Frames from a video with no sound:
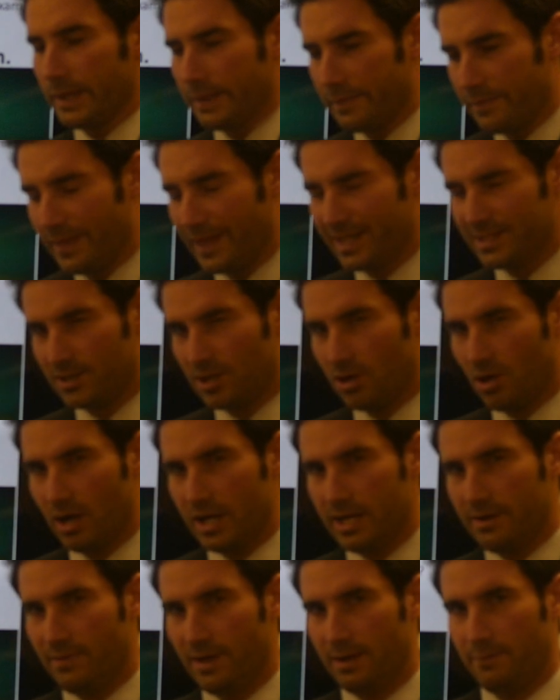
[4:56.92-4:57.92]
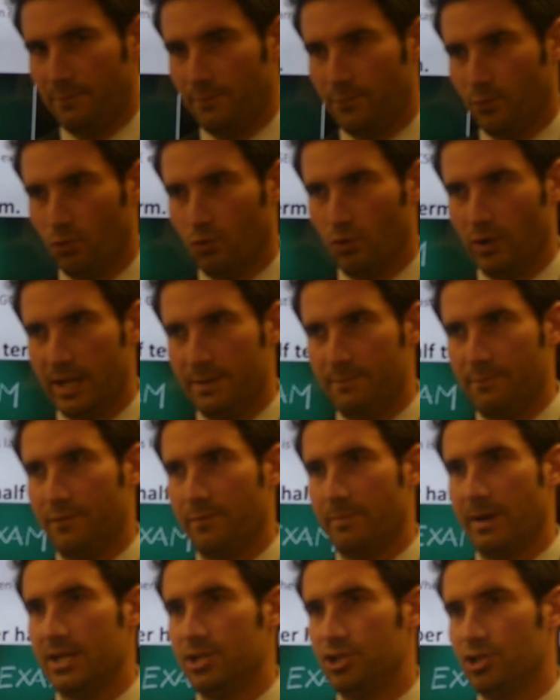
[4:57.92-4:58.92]
That's kind of it for
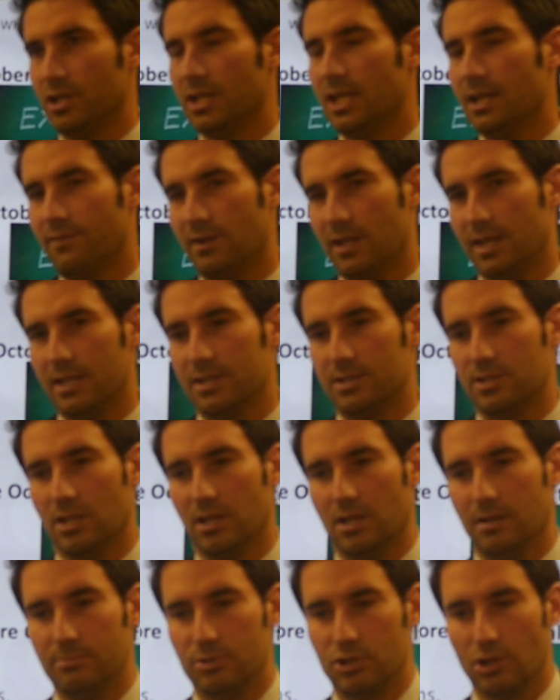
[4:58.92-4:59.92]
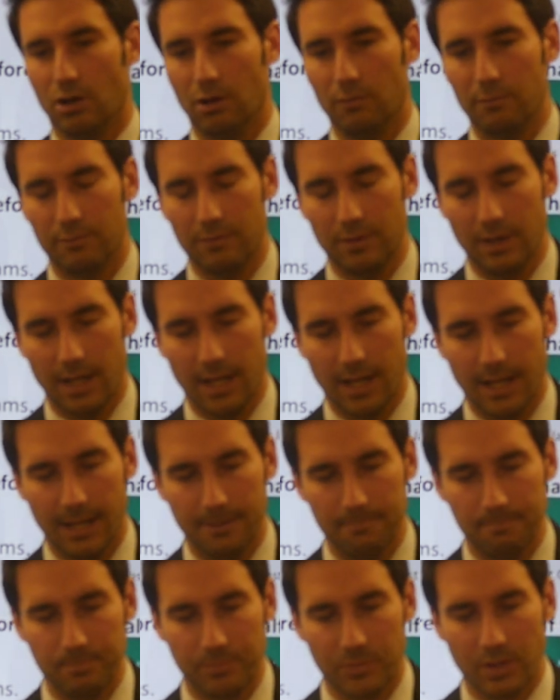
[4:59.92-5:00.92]
information giving in terms of
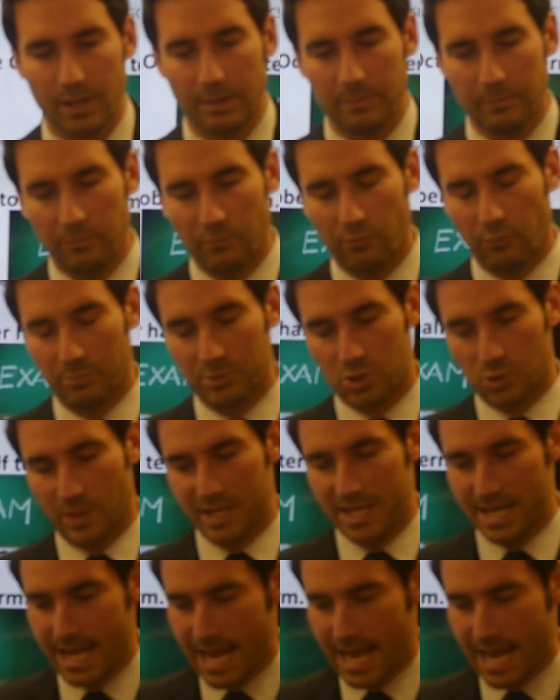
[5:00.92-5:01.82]
between